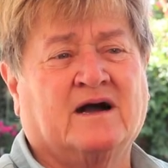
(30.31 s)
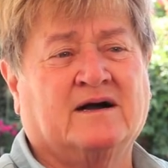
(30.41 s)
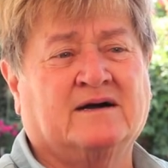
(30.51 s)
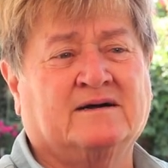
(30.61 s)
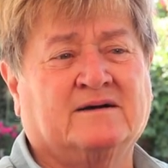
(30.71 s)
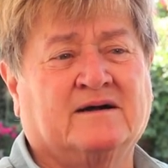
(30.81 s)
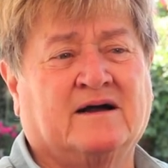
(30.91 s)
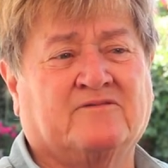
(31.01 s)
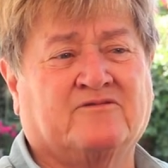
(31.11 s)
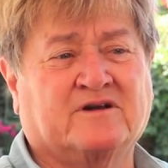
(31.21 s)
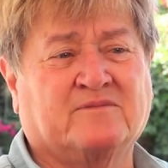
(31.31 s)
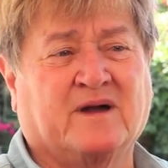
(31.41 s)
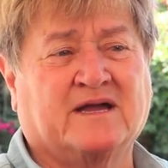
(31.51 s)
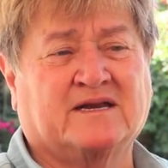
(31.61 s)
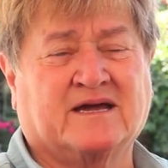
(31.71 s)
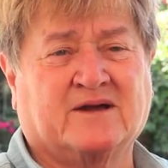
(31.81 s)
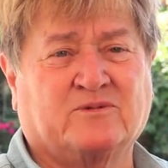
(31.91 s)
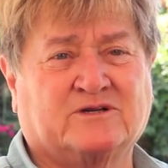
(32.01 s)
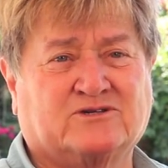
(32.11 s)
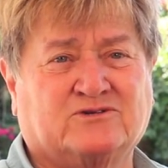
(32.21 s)
A friend of mine and I
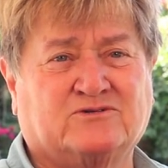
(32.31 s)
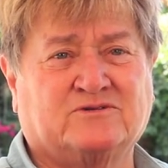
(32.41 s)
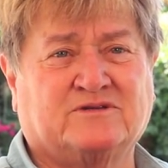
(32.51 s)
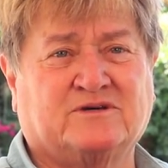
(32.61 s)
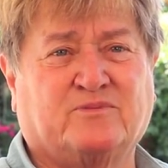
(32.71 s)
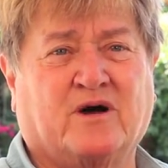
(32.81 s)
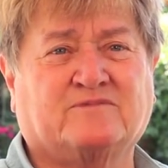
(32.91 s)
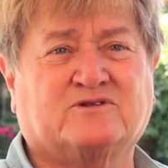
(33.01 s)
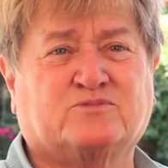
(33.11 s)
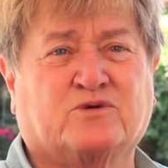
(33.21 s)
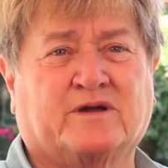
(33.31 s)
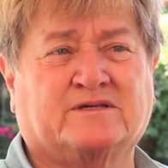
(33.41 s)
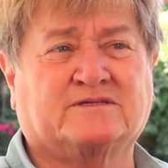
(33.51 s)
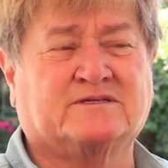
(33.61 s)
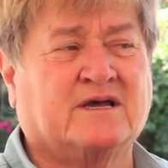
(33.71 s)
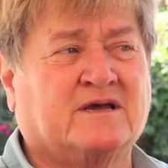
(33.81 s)
went to the Palm Springs